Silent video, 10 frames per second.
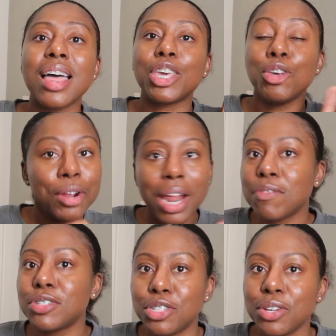You don't
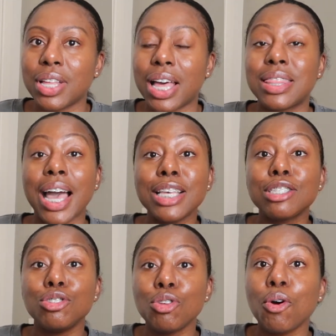have to do that. That
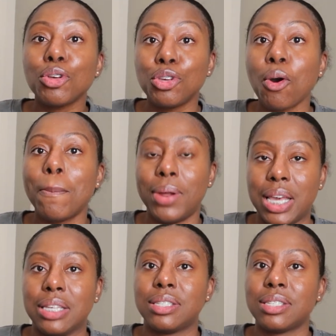is not your
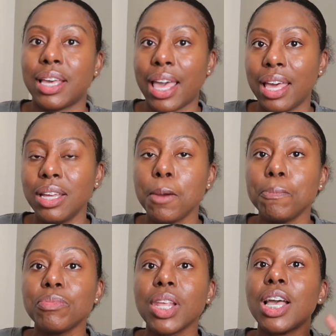place, okay?
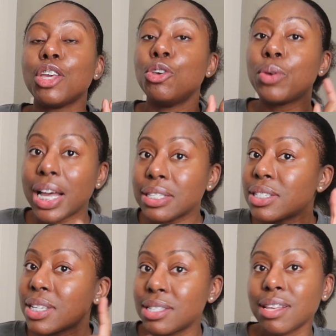You get
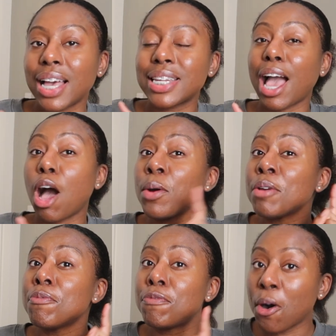to decide how
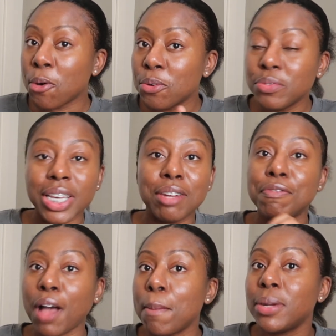involved in
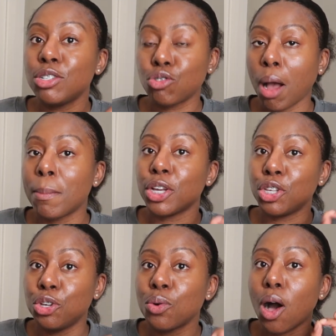family drama
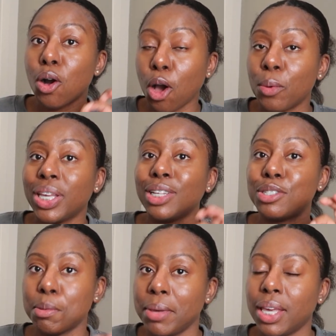you are going
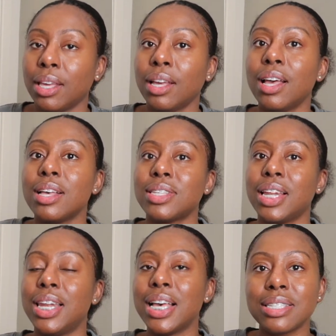to be. So
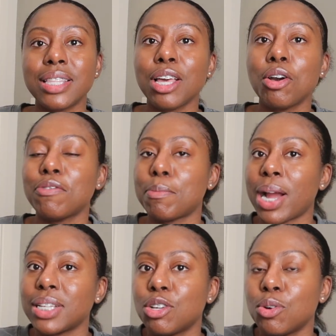let's think of a
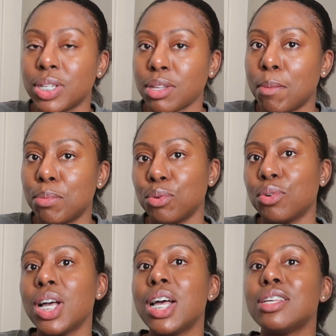practical
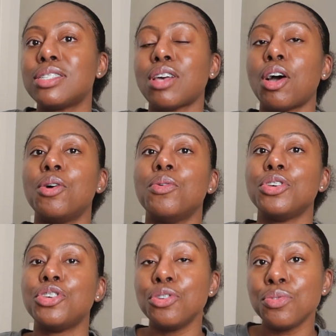example. So
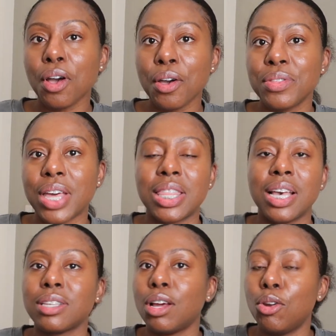you know that
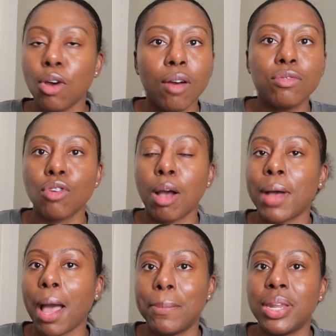there's a lot of
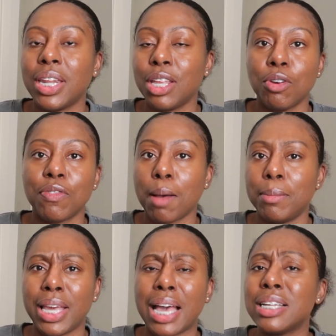drama happening in your
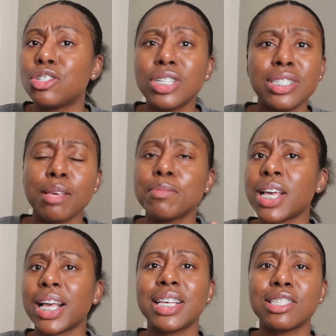family and it just seems
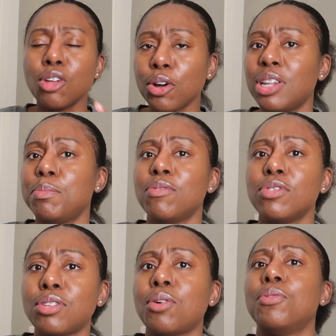like it's not going to be
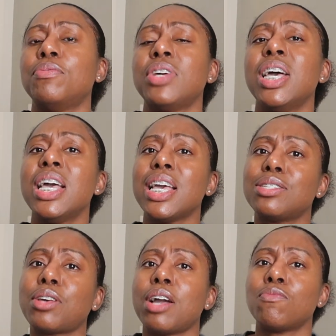resolved.
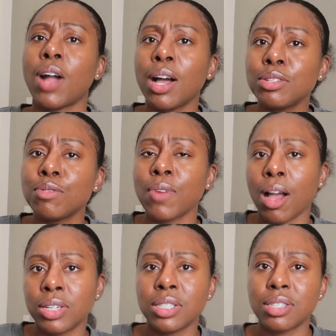It's going round and
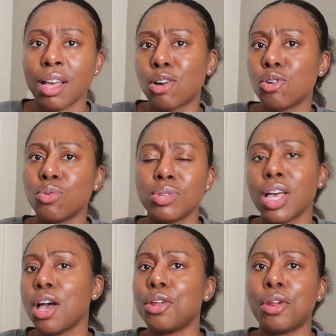round in
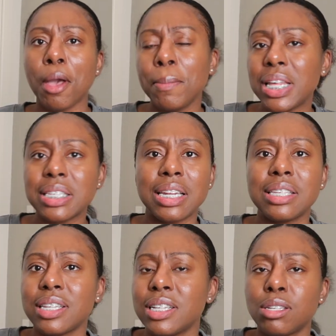circles. Nobody's
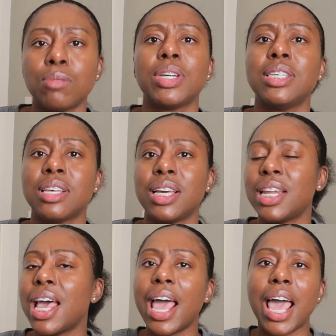listening to
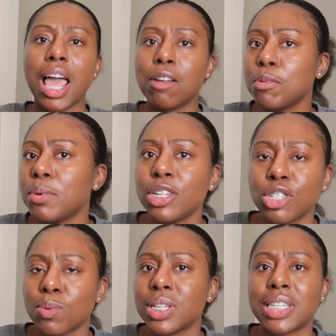reason. Everybody
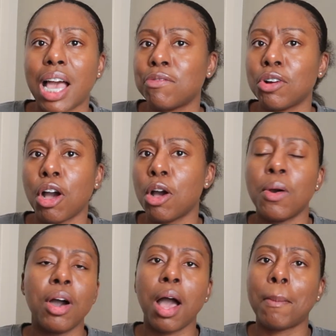just wants to have a
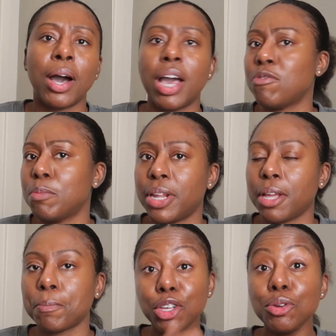go about
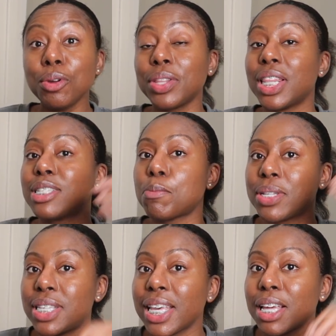everybody. You know that there's a
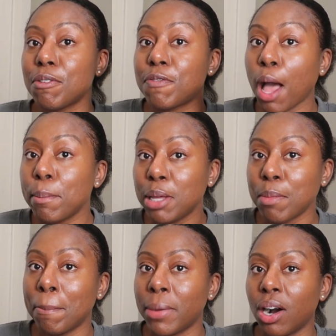particular family
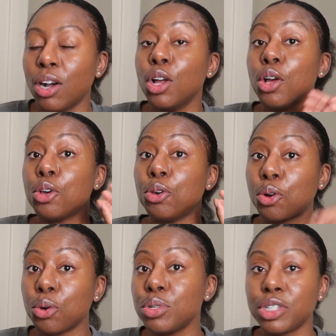member who
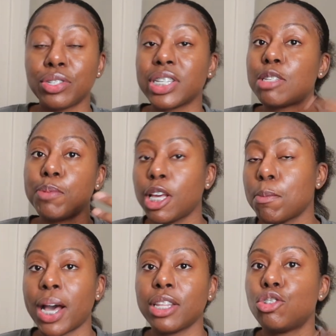calls you to speak
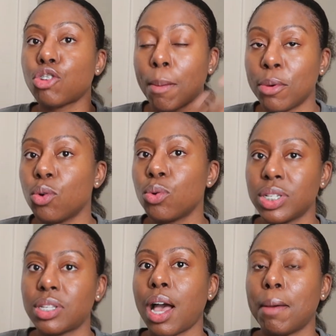about this drama all
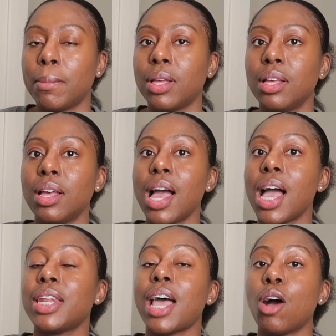the time.
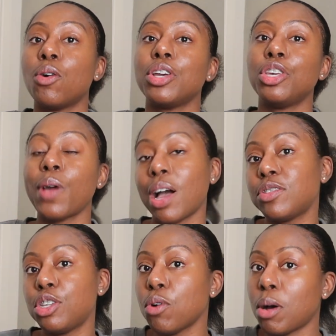Now, you
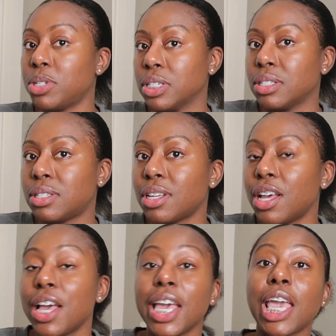have two options.
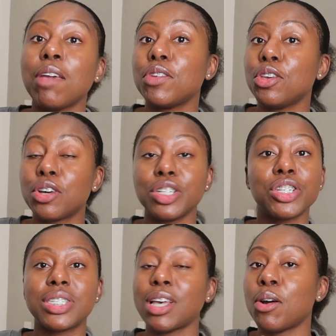Either you could
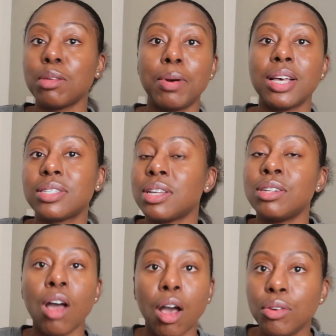just tell the
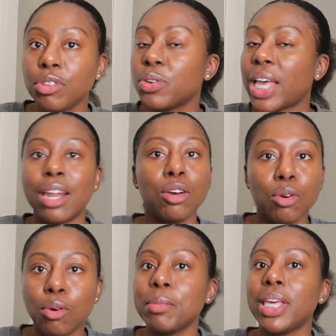person, no, you cannot
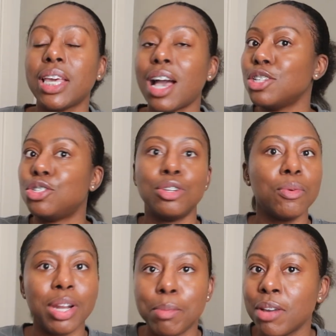call me. I do not
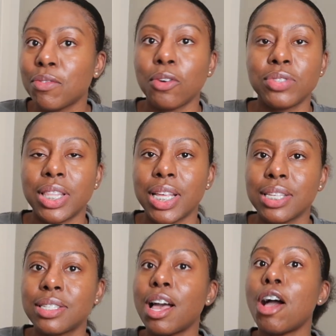want to be involved in
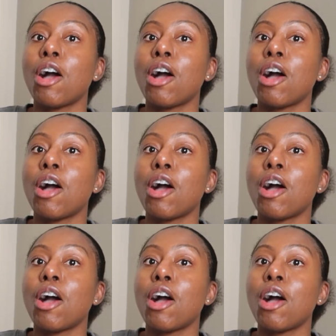this.